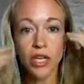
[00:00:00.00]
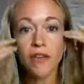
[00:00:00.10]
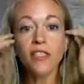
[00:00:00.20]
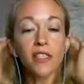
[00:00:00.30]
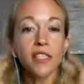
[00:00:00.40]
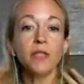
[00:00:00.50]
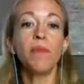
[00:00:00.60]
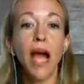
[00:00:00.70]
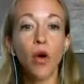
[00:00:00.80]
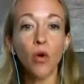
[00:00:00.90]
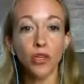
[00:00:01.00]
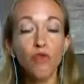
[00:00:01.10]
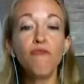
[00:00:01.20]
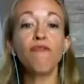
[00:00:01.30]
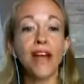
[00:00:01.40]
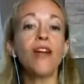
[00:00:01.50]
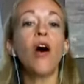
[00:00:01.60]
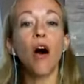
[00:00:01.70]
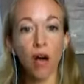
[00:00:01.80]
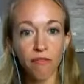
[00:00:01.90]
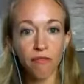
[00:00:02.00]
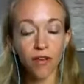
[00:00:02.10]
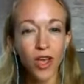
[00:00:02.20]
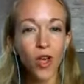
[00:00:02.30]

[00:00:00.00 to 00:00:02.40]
gives us this power to fight off